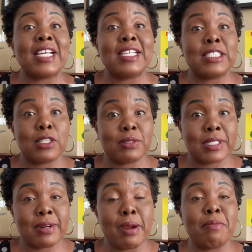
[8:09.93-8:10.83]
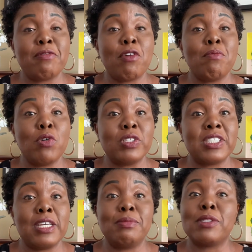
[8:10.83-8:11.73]
and subscribe for more
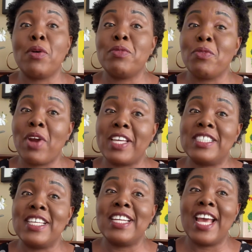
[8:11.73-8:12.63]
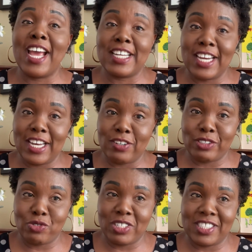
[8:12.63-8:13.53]
tips on writing and
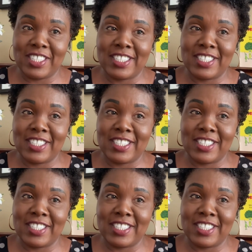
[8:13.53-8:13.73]
illustrating.